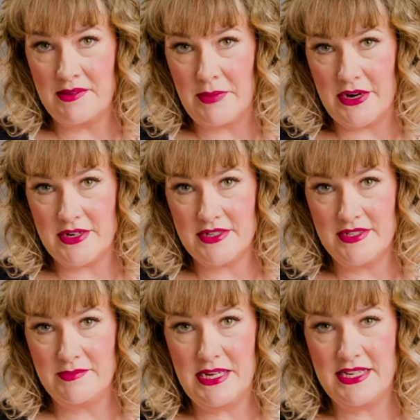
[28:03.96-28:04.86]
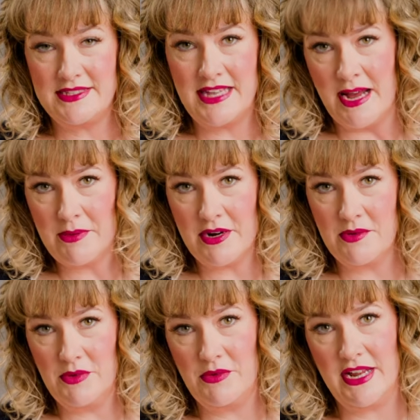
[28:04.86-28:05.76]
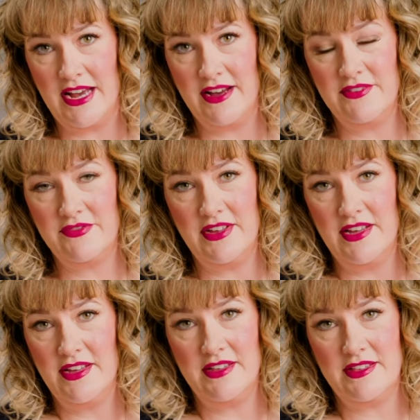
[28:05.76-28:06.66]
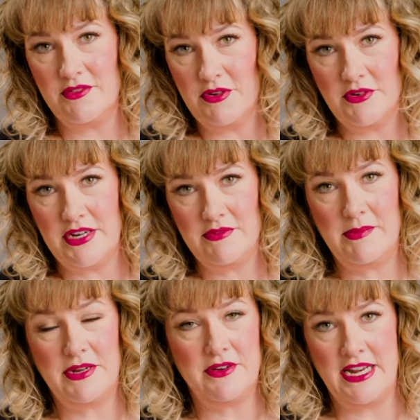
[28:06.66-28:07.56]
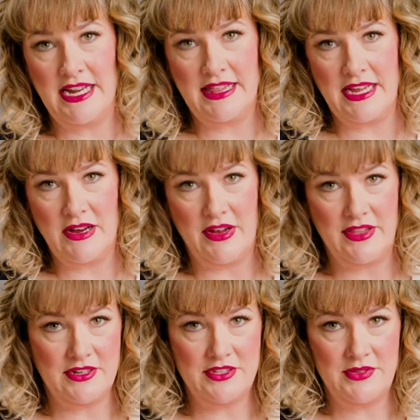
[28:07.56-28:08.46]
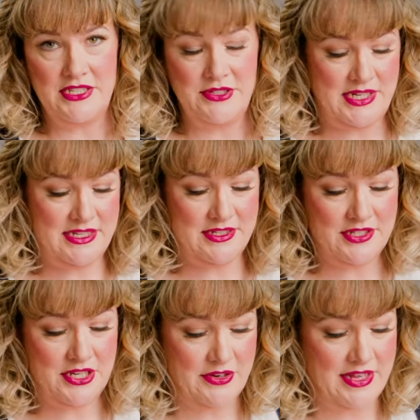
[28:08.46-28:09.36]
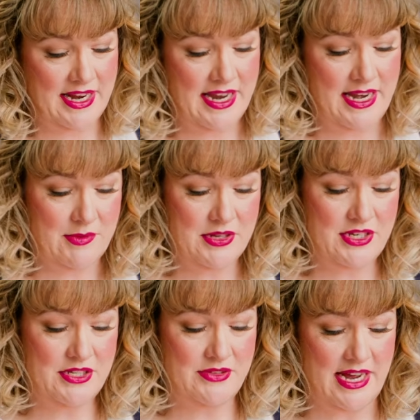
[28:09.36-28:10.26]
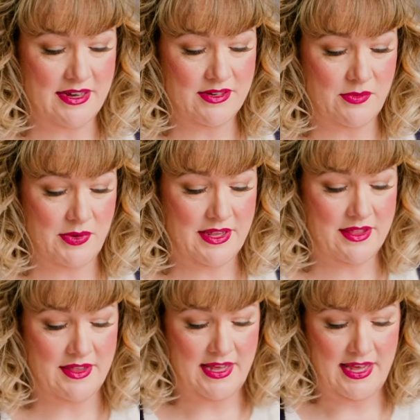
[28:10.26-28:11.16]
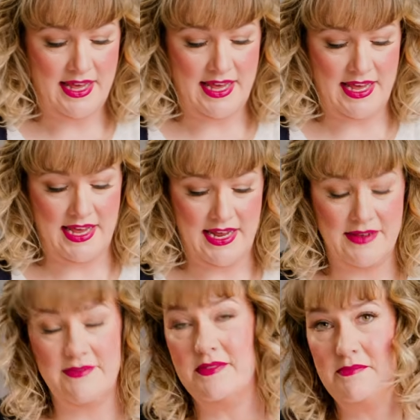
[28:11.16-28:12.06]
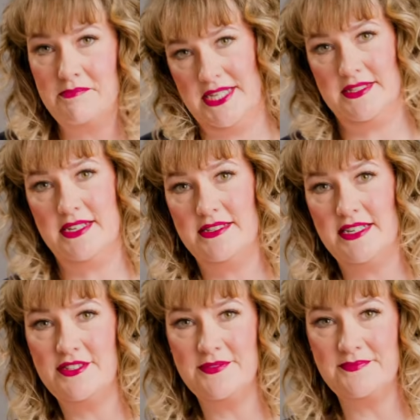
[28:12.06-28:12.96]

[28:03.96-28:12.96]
part, because that part won't have the grosgrain ribbon or anything on there. So I do need to secure that, and I'm going to do that with a basting stitch.